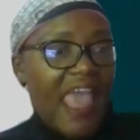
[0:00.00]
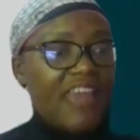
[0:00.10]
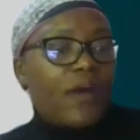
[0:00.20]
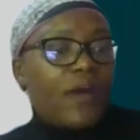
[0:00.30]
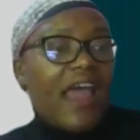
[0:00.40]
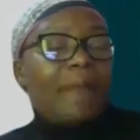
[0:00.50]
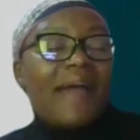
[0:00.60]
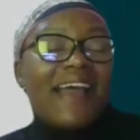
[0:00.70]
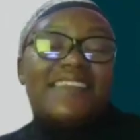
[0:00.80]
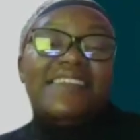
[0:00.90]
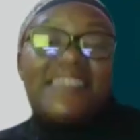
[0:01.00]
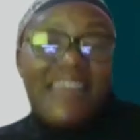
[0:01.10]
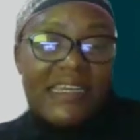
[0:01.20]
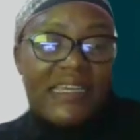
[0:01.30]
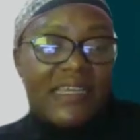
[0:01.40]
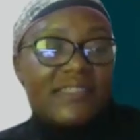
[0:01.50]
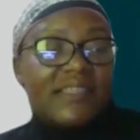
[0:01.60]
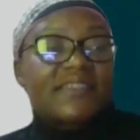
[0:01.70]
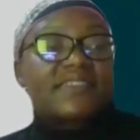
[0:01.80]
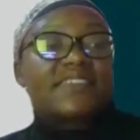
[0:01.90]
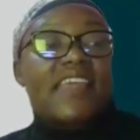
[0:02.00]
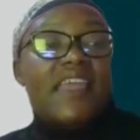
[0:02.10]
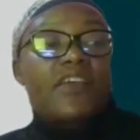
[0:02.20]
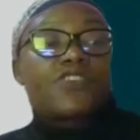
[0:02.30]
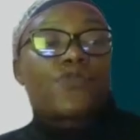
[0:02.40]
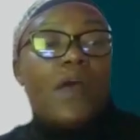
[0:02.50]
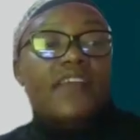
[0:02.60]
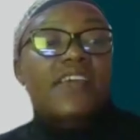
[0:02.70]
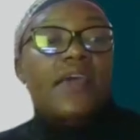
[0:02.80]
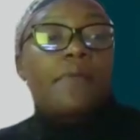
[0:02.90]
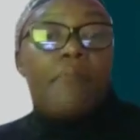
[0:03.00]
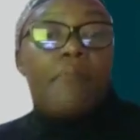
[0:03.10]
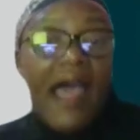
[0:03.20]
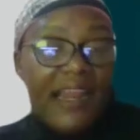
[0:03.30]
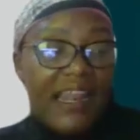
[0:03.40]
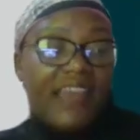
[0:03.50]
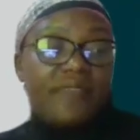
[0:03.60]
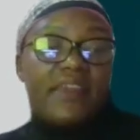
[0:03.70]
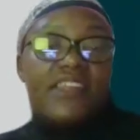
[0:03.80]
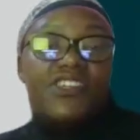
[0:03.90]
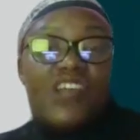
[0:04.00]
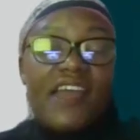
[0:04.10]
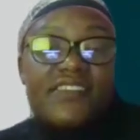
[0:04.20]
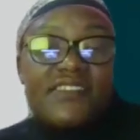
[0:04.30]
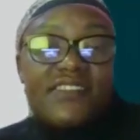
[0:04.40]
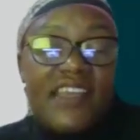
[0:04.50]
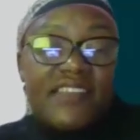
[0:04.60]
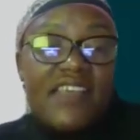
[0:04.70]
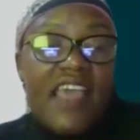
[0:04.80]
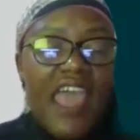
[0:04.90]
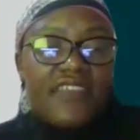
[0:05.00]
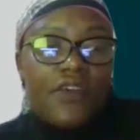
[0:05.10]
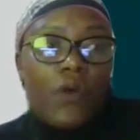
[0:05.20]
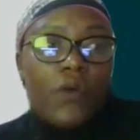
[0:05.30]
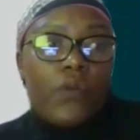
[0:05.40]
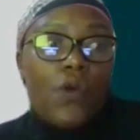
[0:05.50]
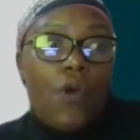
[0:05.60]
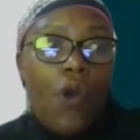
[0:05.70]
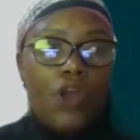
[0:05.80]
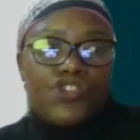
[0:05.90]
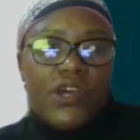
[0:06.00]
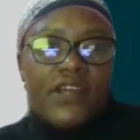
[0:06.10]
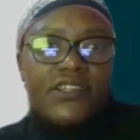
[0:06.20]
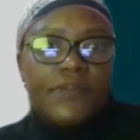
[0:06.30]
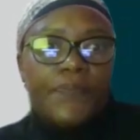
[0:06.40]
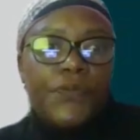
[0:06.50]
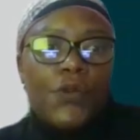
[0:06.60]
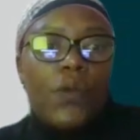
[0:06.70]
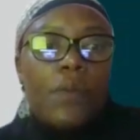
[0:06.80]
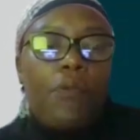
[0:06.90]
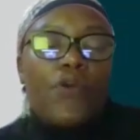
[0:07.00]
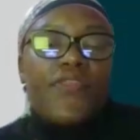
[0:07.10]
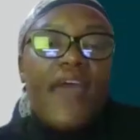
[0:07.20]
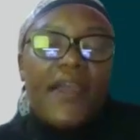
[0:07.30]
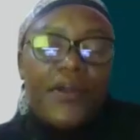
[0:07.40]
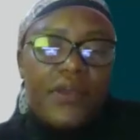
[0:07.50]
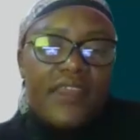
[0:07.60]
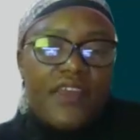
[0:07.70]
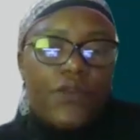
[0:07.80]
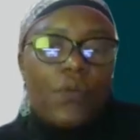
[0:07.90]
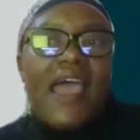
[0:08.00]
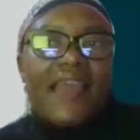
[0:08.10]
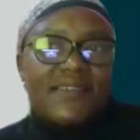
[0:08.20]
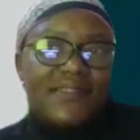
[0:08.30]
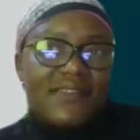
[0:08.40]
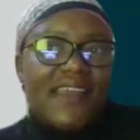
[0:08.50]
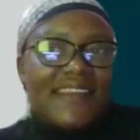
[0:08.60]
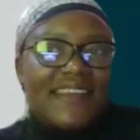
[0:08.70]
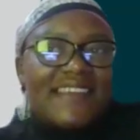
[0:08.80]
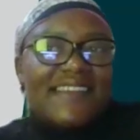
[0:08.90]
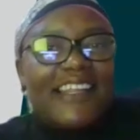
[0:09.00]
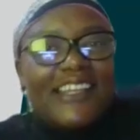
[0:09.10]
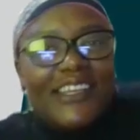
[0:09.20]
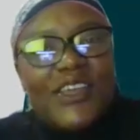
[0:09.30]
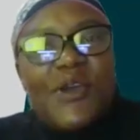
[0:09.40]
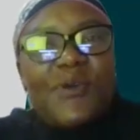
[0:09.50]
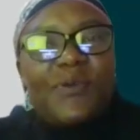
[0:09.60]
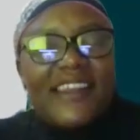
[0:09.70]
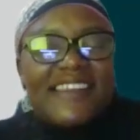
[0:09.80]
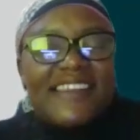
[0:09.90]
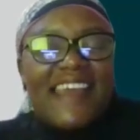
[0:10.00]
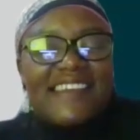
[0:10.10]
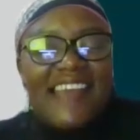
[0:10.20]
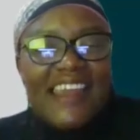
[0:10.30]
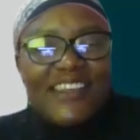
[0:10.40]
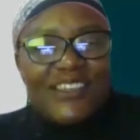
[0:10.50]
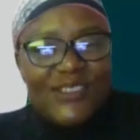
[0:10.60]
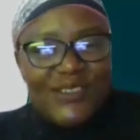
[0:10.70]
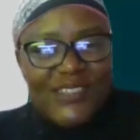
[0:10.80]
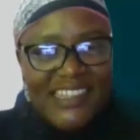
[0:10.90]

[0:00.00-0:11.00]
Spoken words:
and what I'm understanding is the same as what my line manager understands. Mm-hmm. And then when we contract, we both agree that we understand exactly what is it that I need to